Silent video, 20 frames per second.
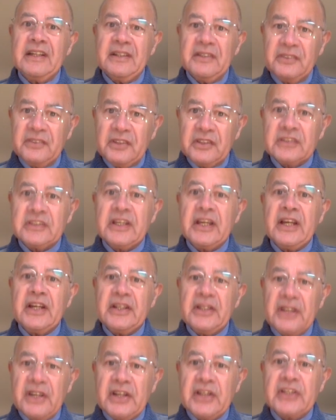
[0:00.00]
not
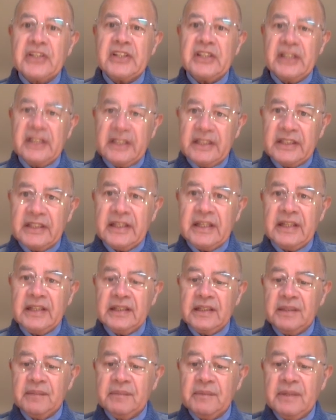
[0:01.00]
an earthly
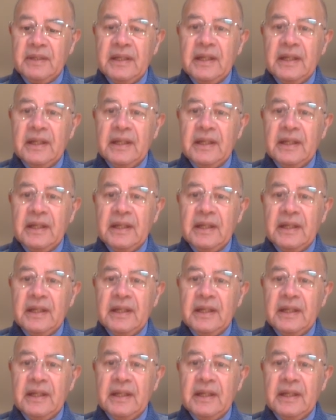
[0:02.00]
kingdom.